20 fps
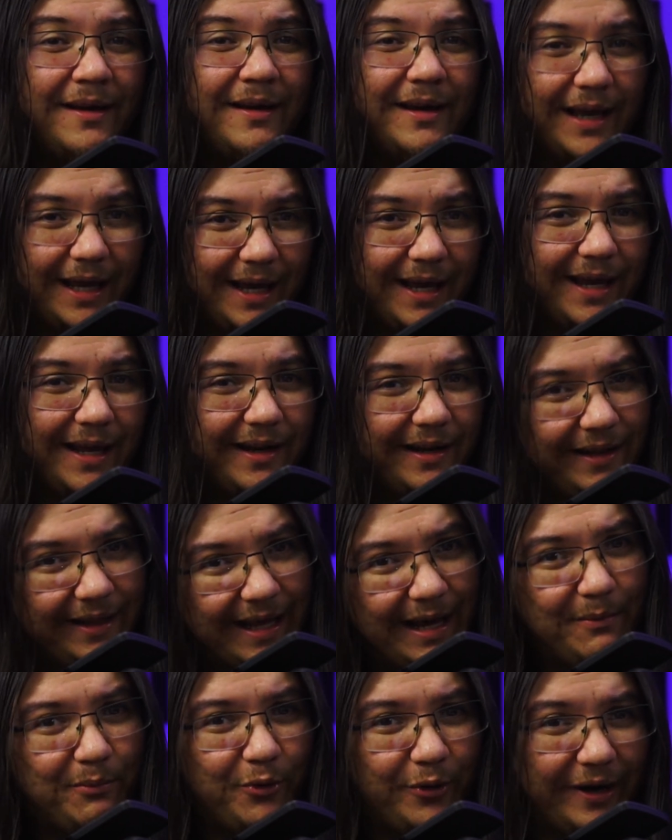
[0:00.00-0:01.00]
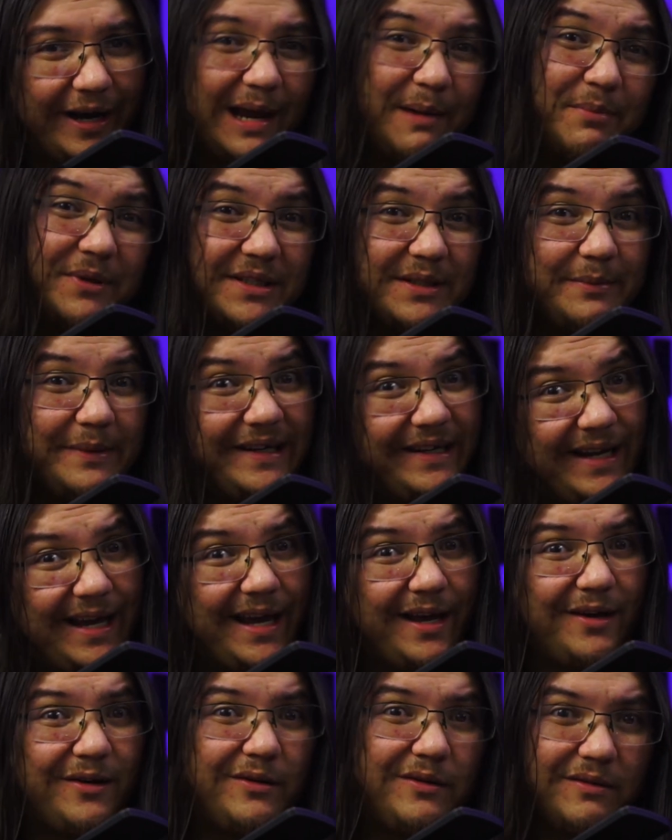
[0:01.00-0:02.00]
and that point happens to be
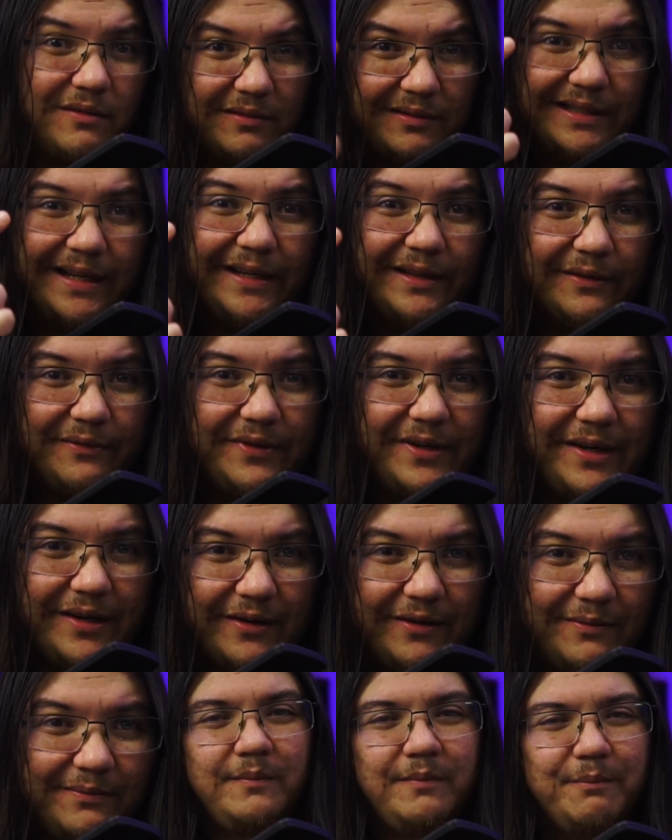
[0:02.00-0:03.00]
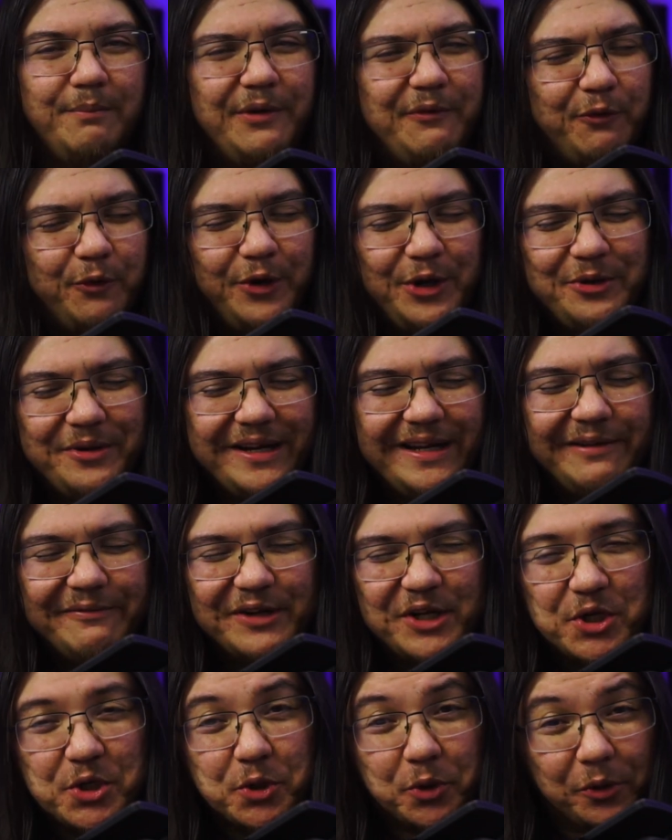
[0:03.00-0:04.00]
now, like the video. Before you can
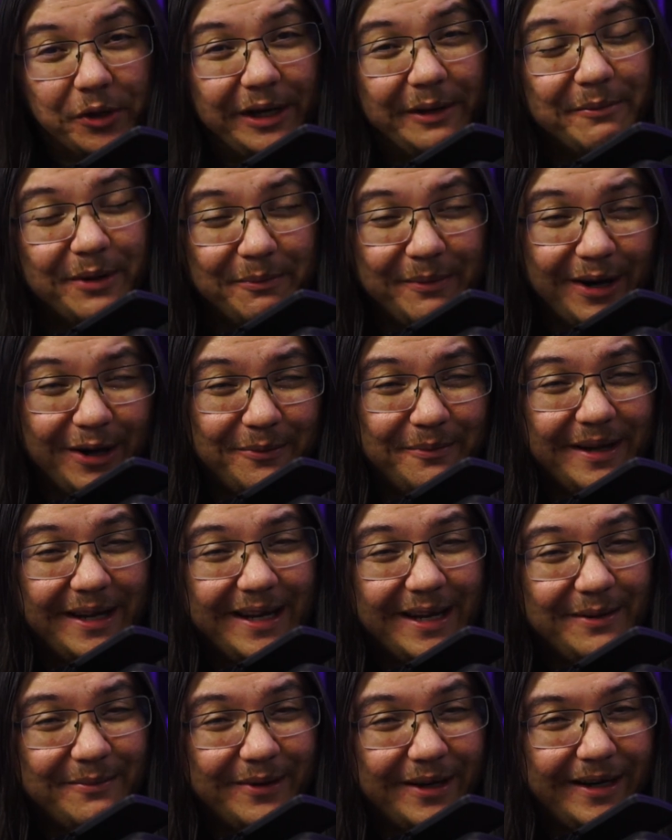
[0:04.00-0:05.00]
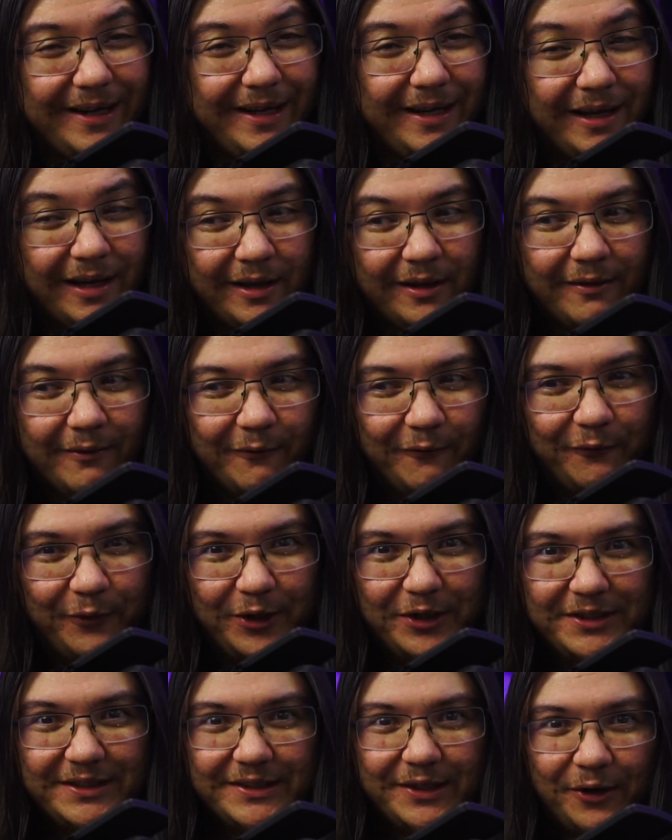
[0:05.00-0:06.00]
even dream about making money,
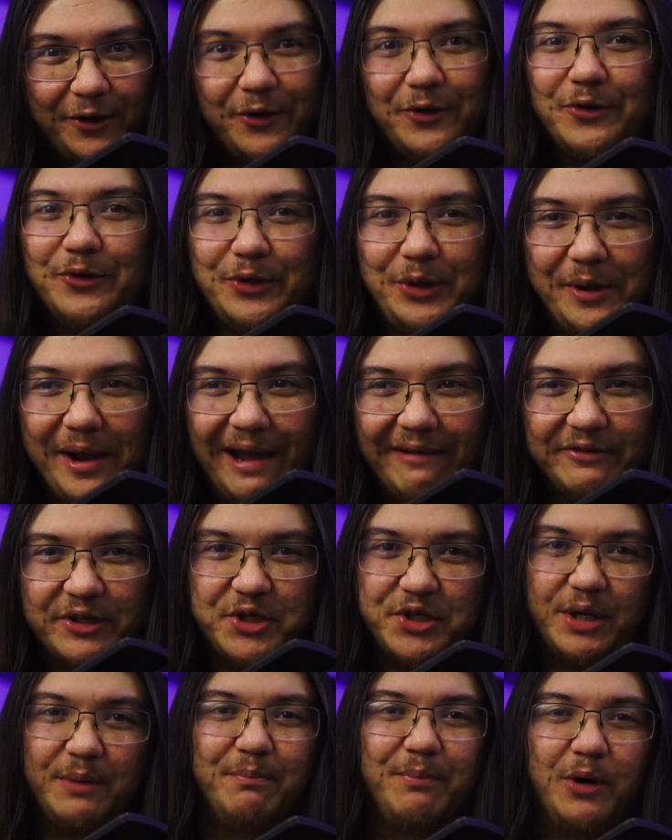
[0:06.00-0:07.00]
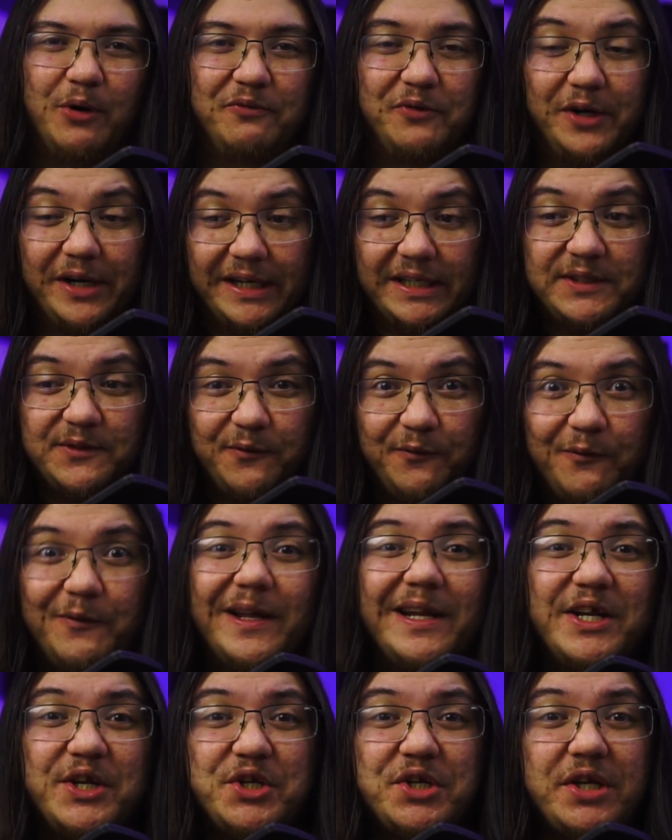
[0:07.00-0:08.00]
first hurdle you have to jump over is
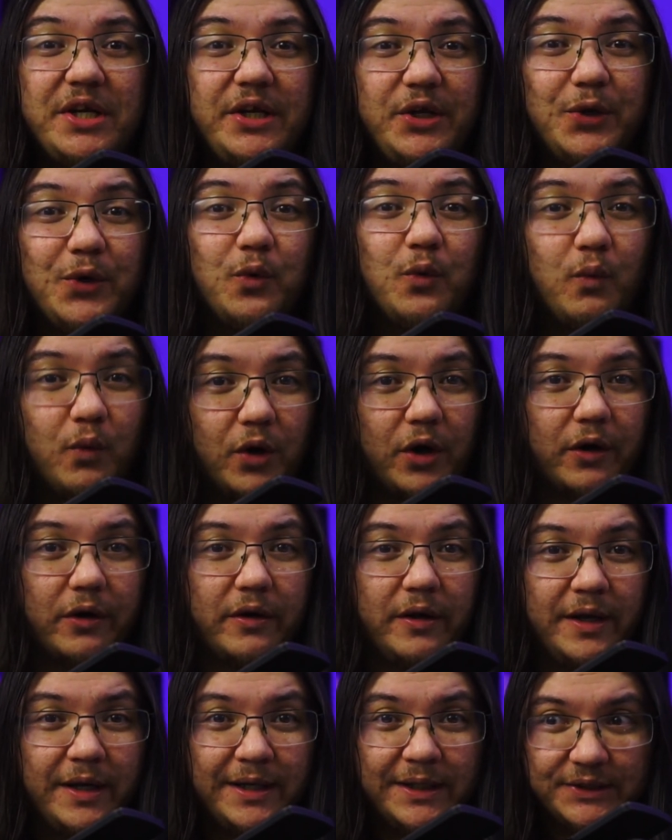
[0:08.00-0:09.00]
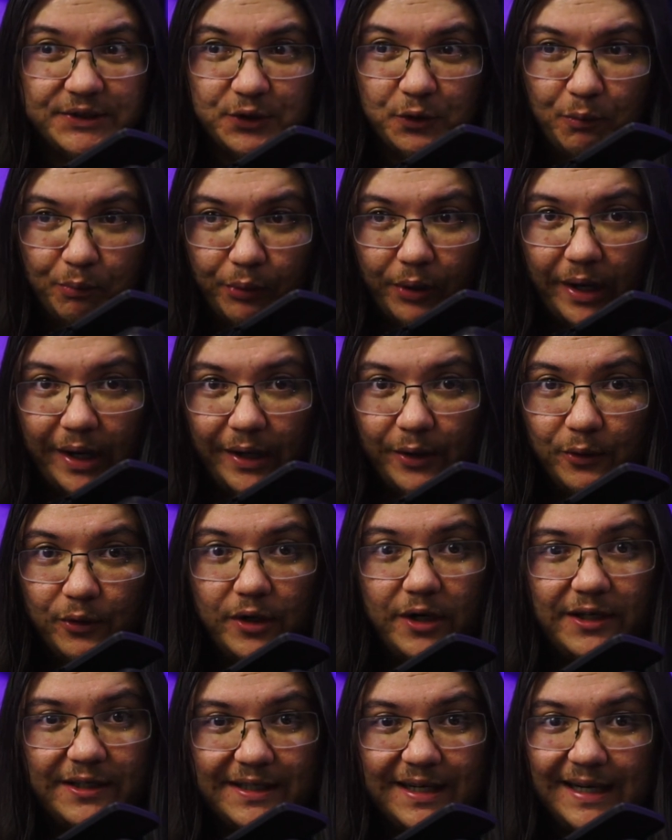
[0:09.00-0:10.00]
finishing your work. So
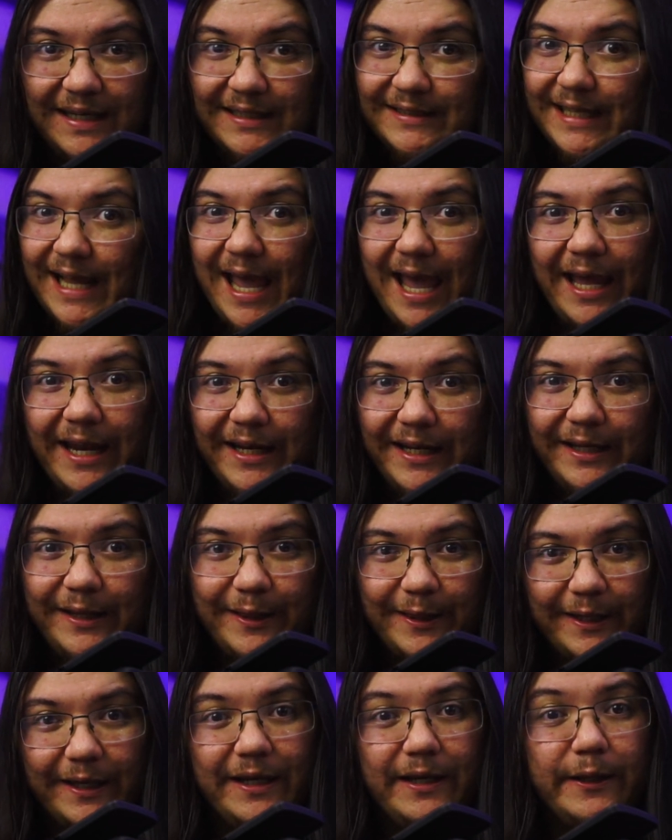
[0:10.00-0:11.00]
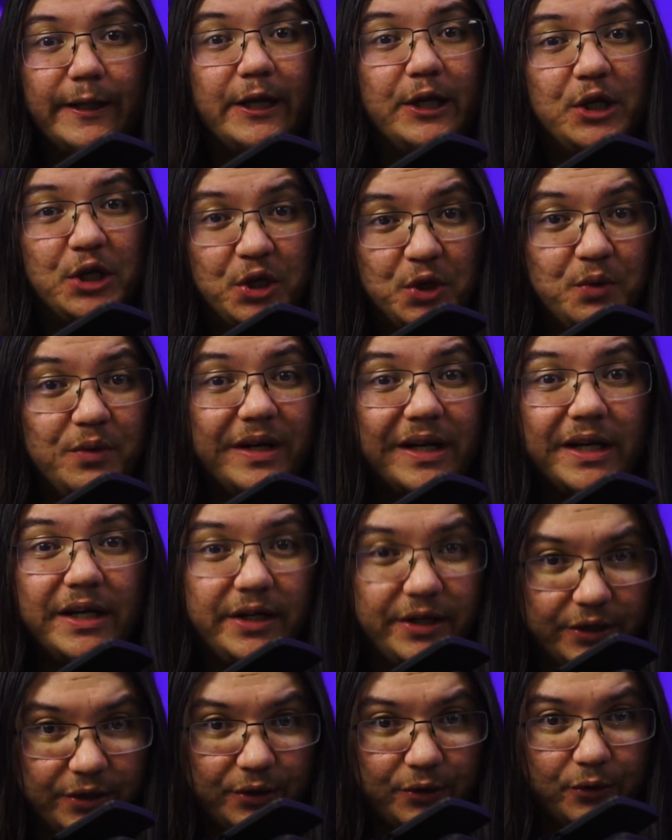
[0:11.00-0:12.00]
prioritize anything that you can
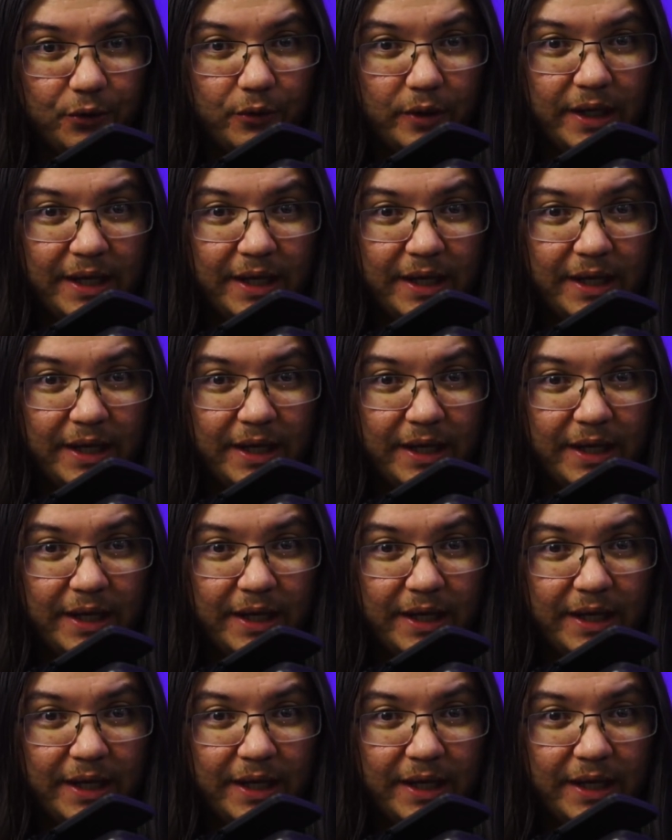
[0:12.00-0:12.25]
do